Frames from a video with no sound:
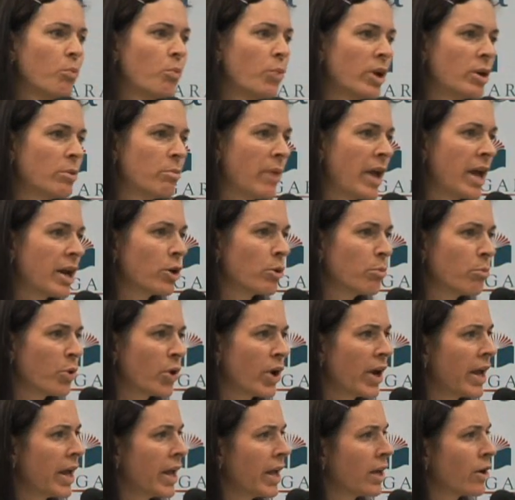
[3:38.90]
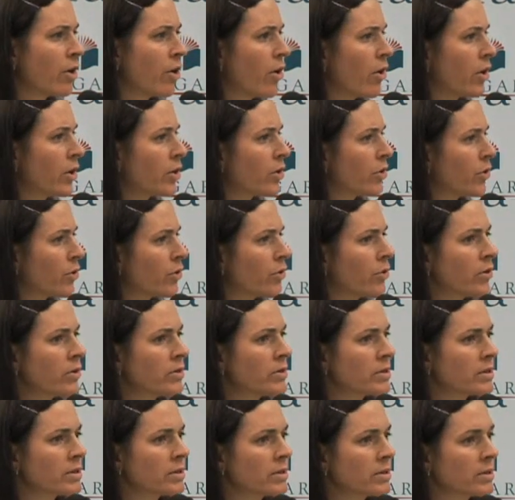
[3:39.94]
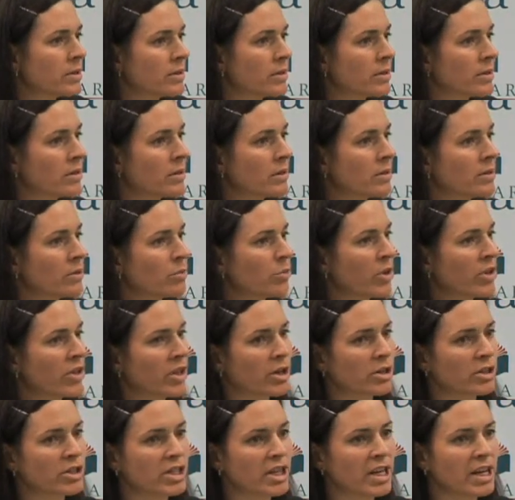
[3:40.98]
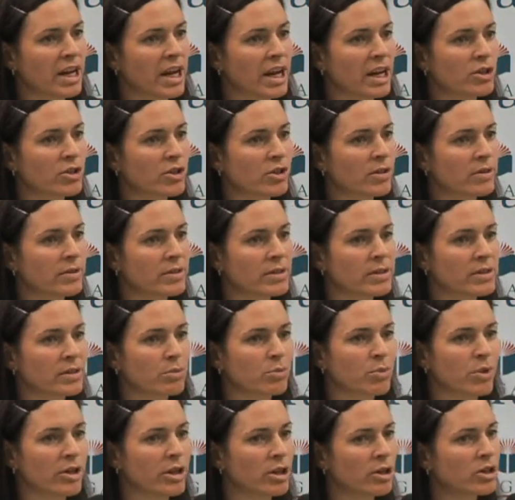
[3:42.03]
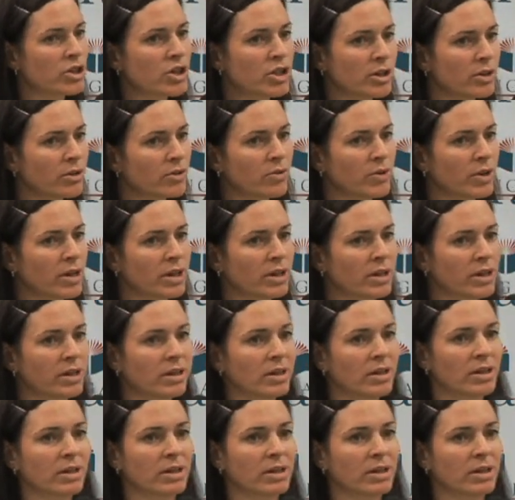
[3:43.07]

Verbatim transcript: When men are preying on girls, when they're teenagers, when they're children,